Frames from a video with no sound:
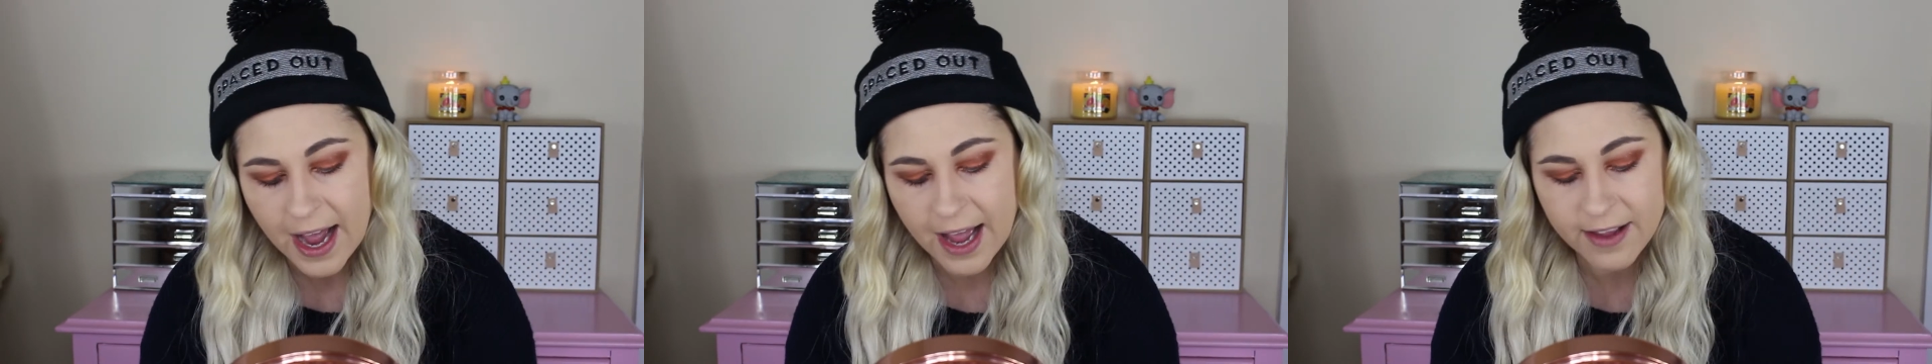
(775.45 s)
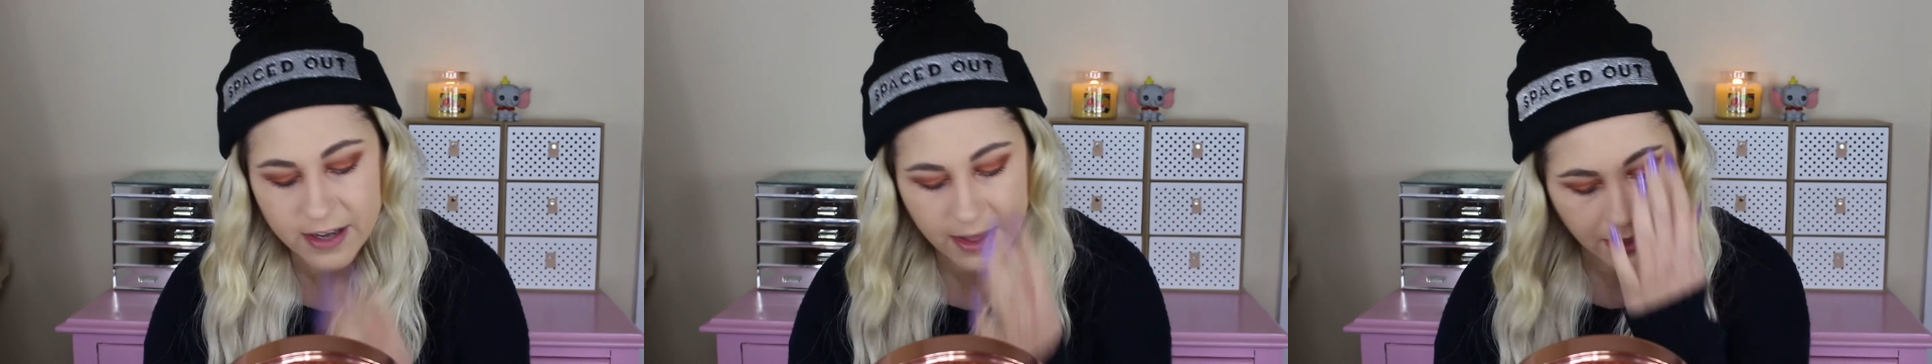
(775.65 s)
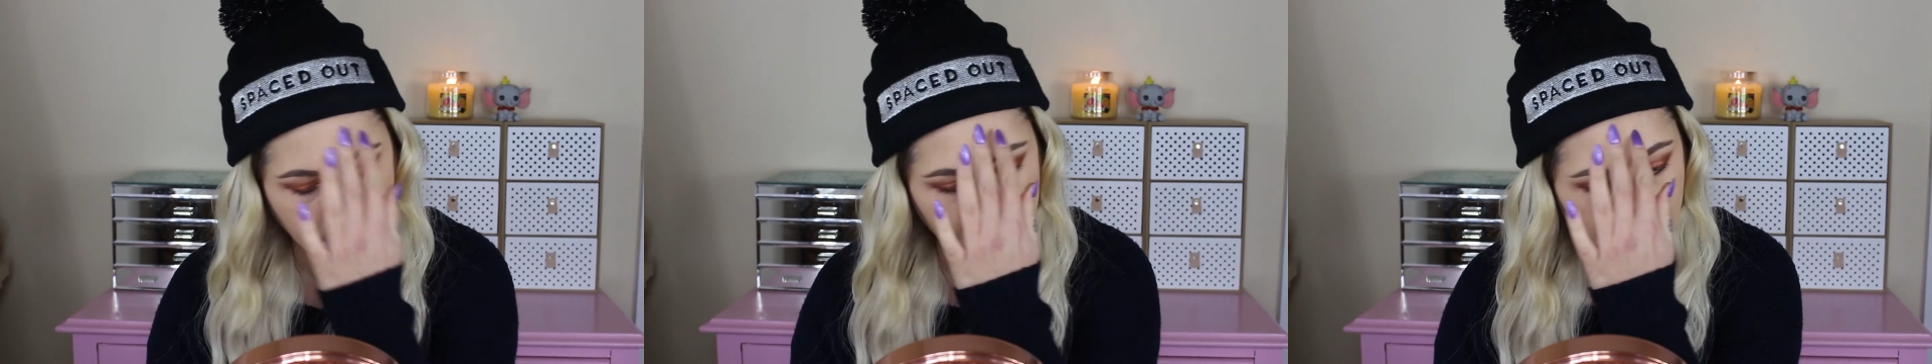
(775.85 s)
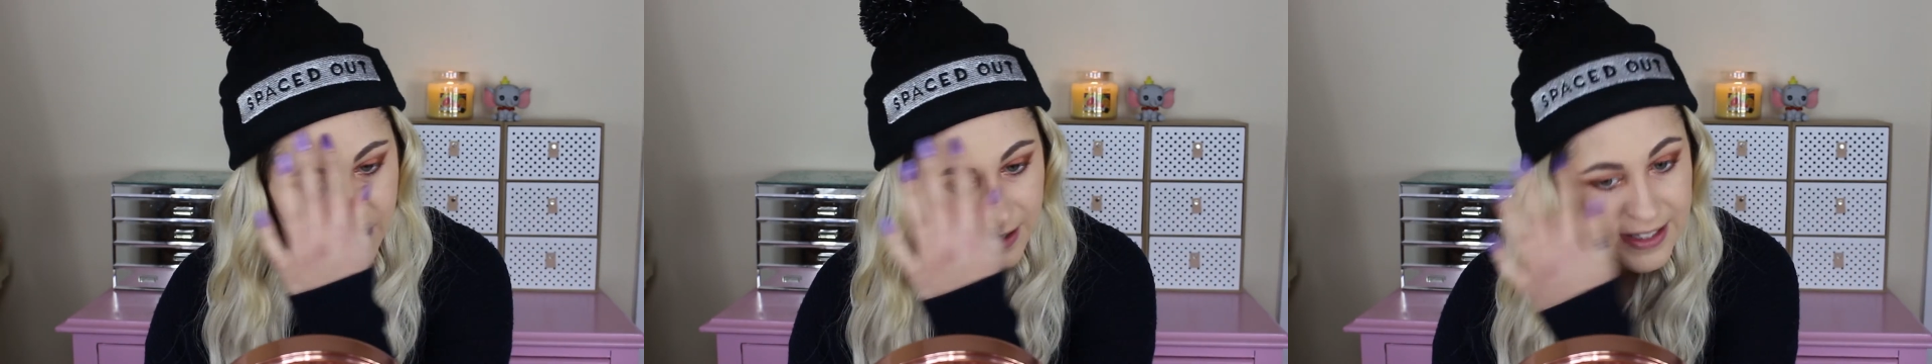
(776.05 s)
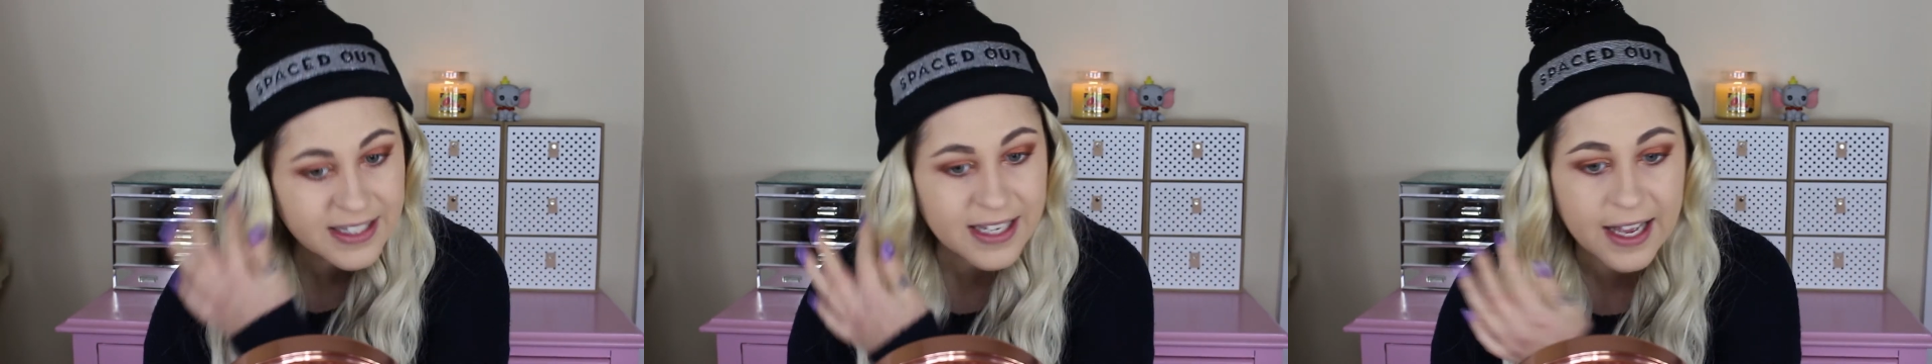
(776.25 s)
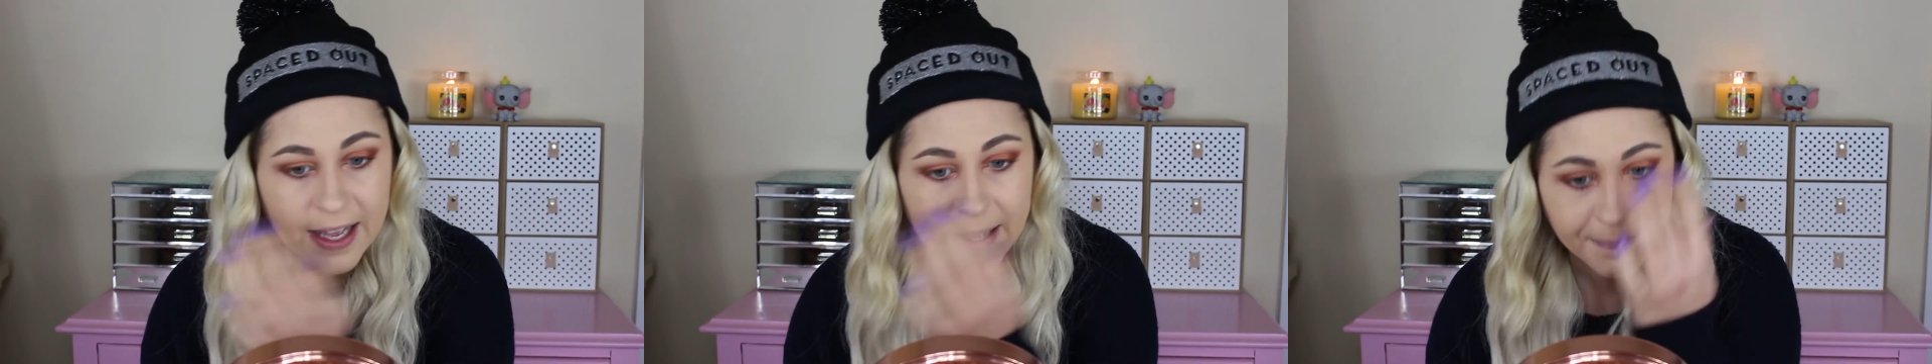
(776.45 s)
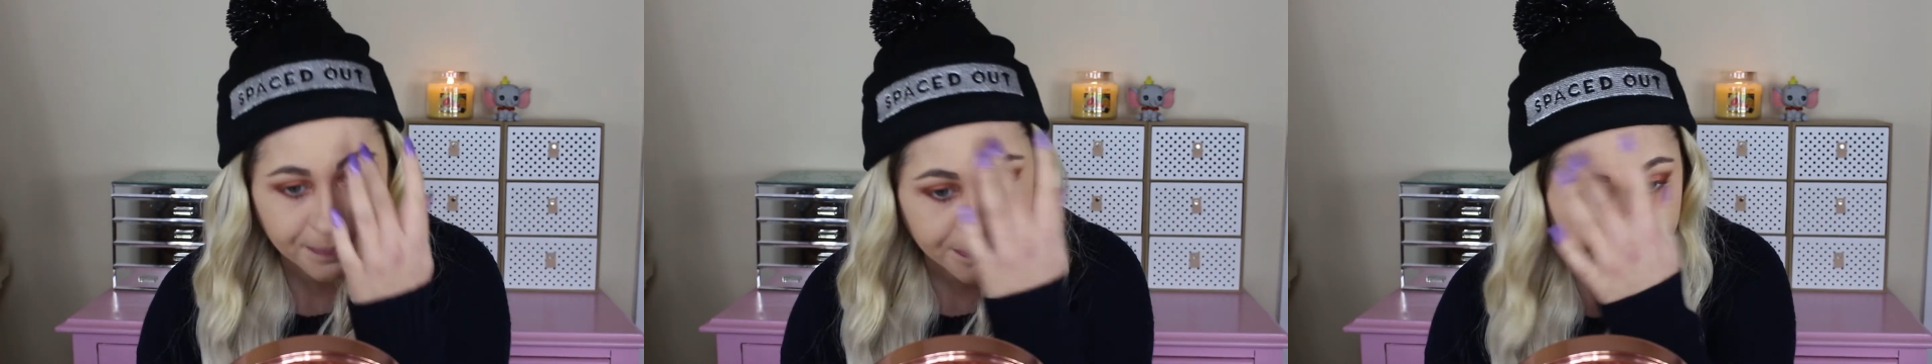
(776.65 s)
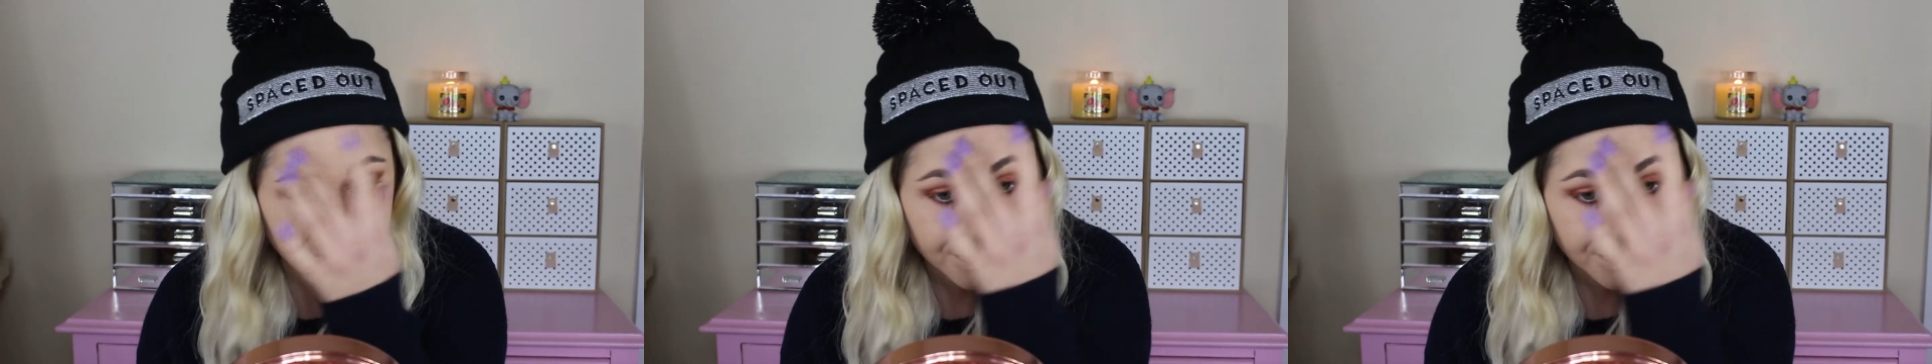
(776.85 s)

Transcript: And the bronzer